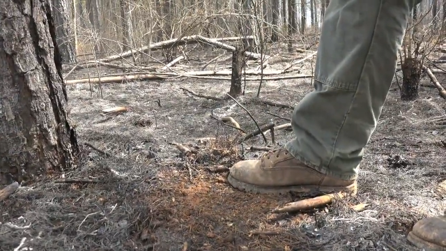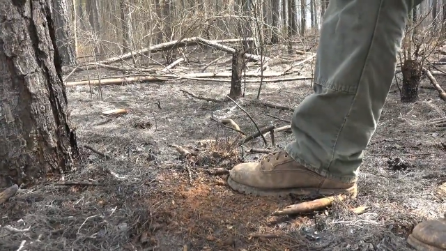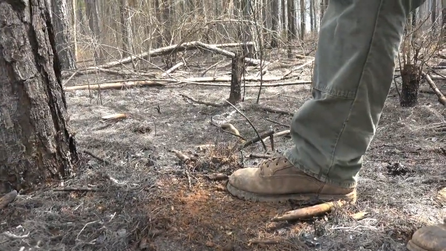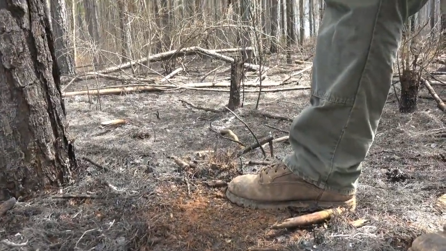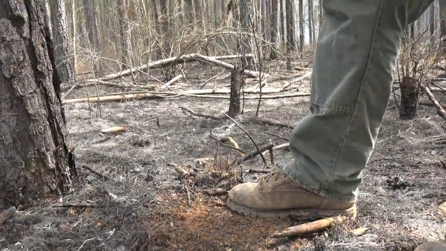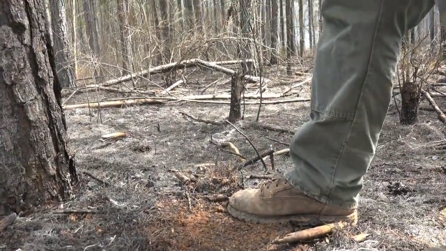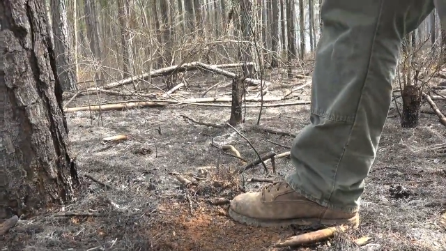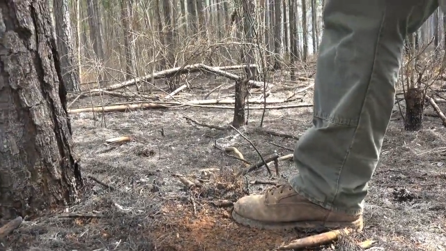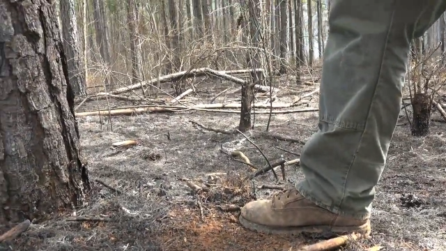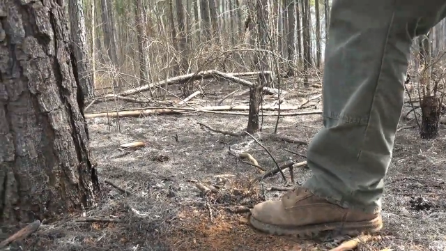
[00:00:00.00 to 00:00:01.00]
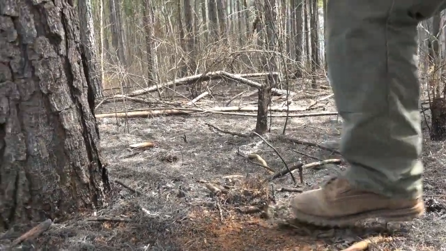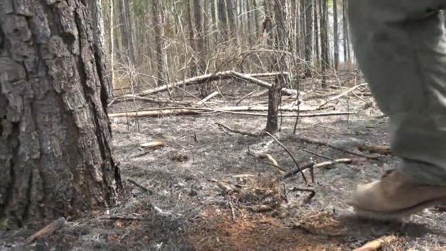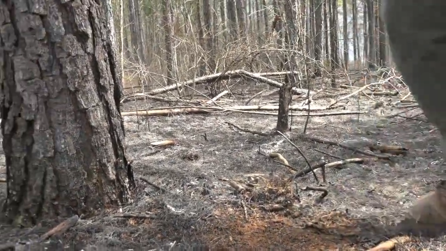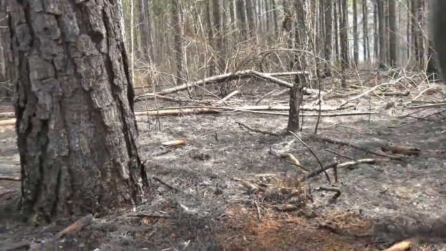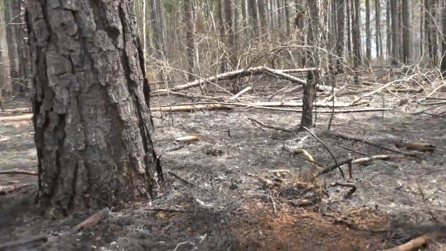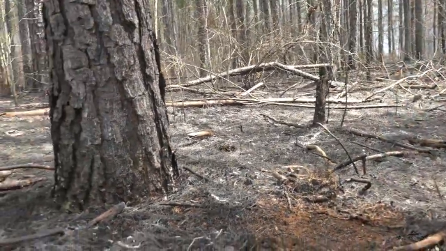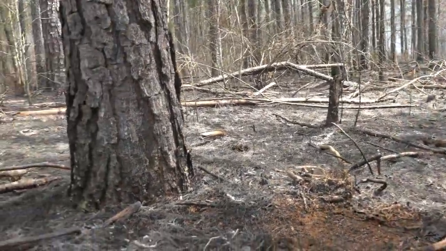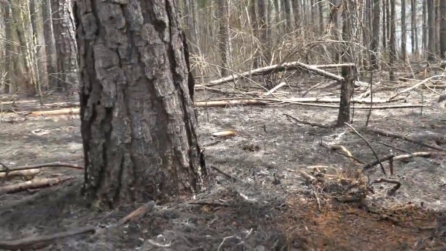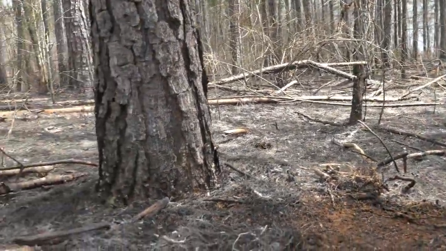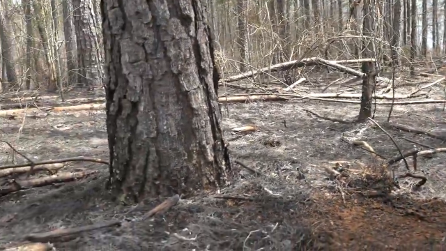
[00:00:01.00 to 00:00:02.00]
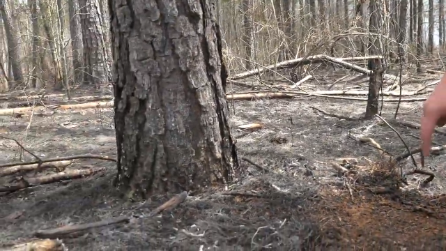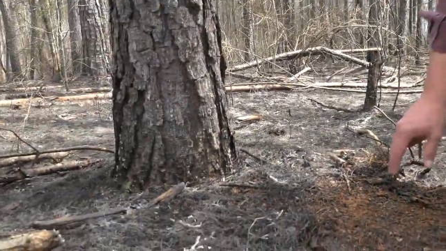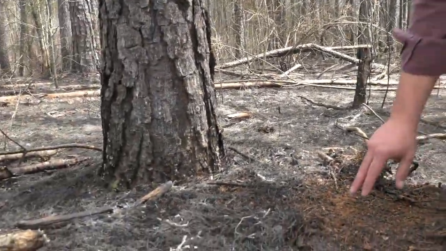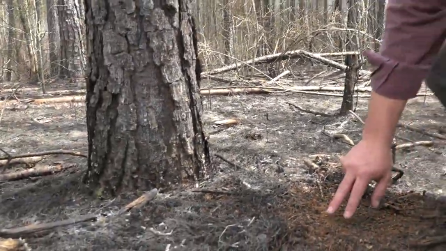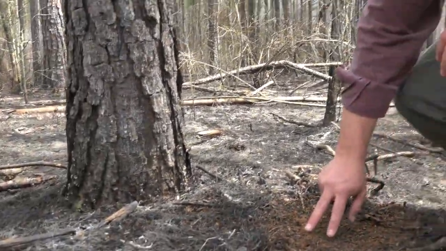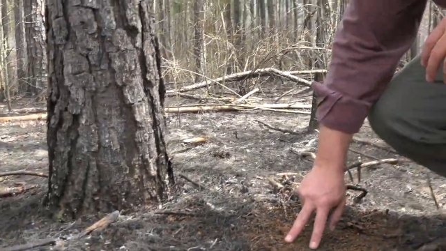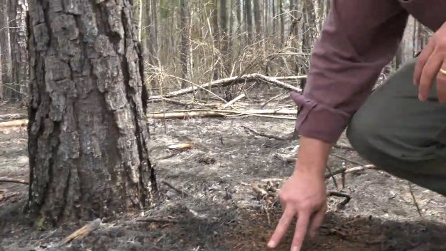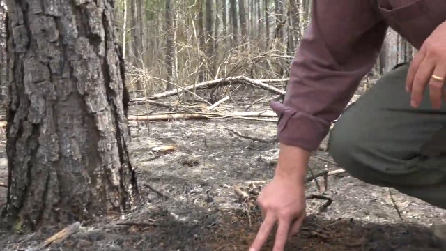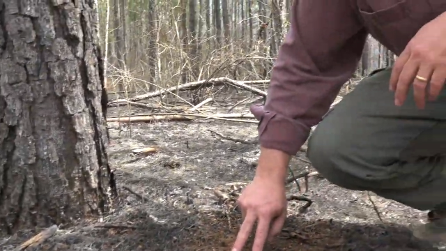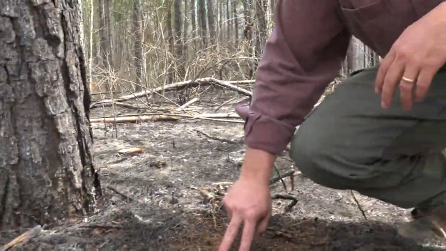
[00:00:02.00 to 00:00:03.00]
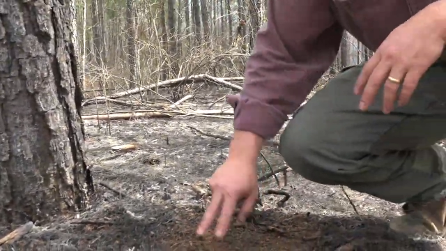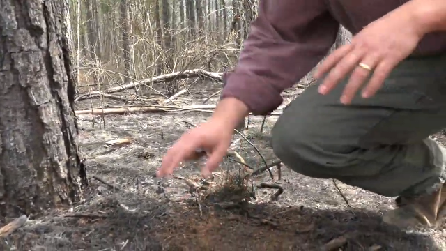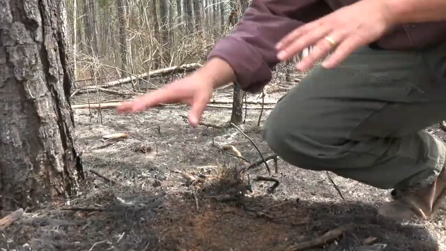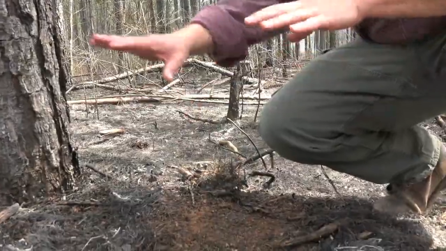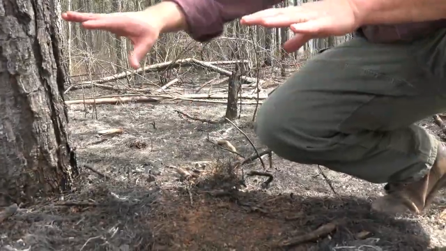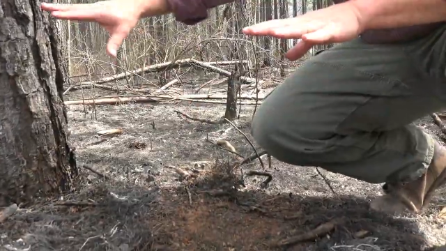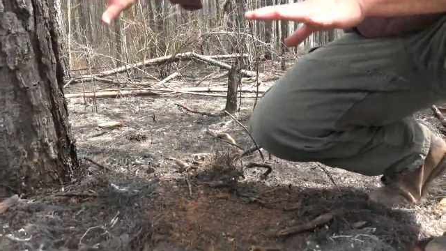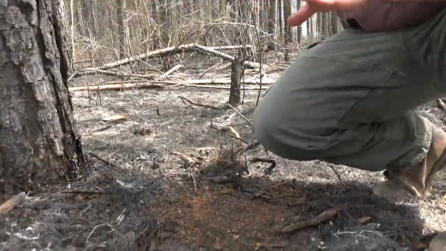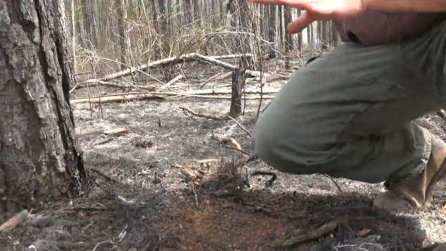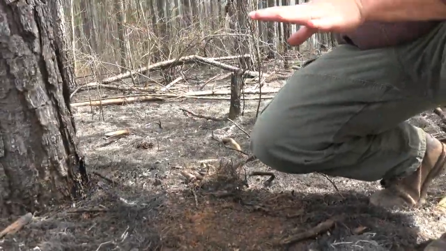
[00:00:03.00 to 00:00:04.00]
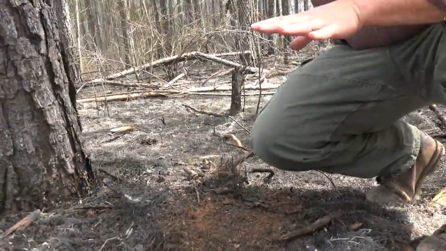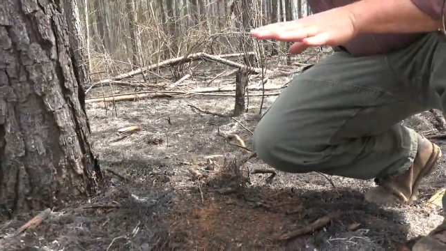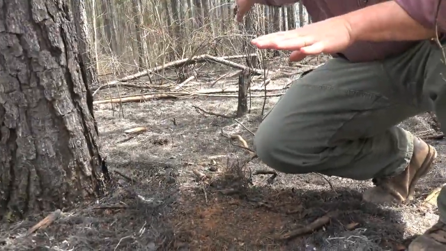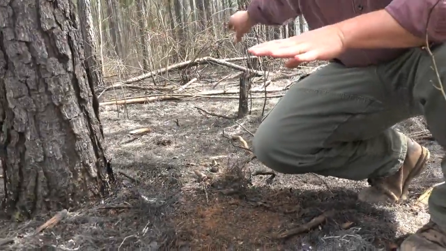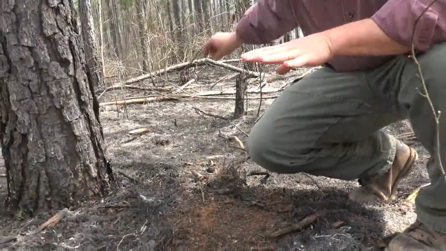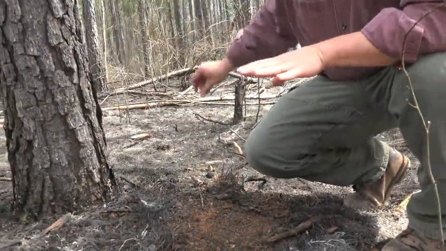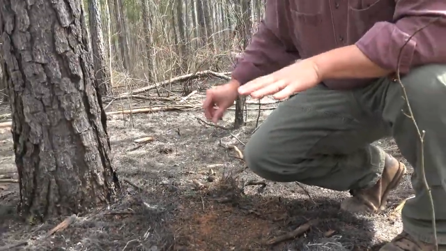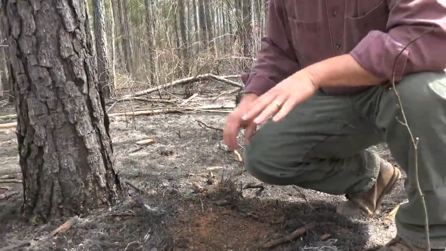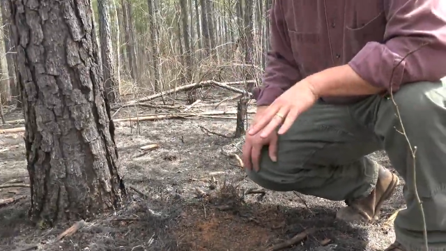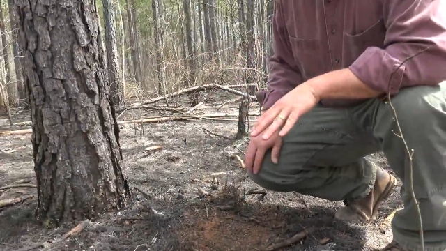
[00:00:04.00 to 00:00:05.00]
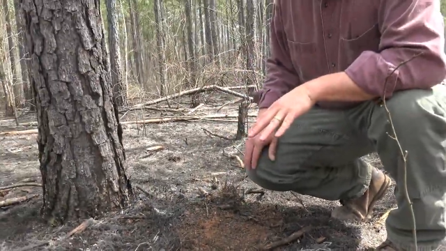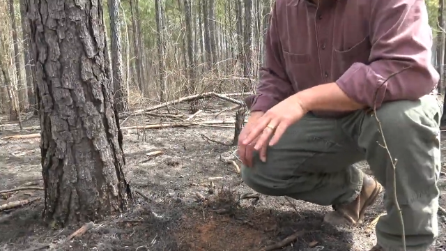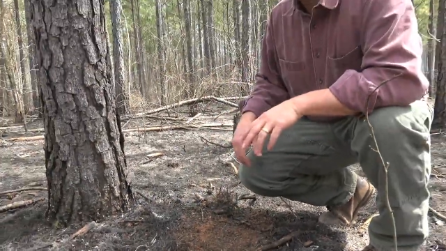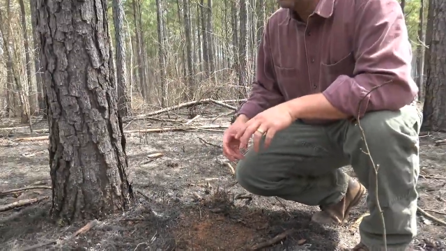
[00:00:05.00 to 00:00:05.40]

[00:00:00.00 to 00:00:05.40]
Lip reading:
Nobody's mouth can be seen.